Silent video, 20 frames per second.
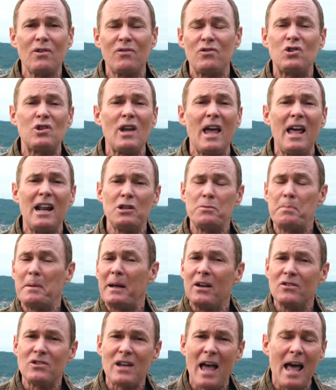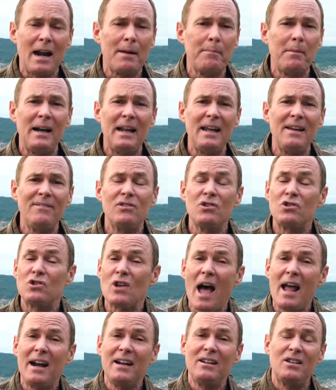of sin is because Adam and Eve
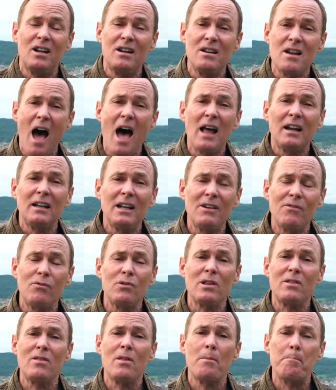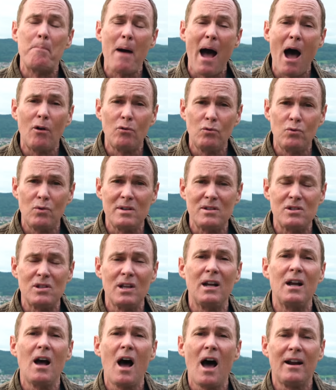decided to not live within the boundaries
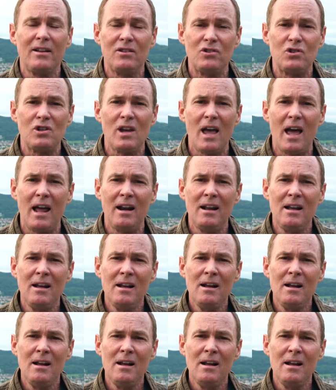that God had set.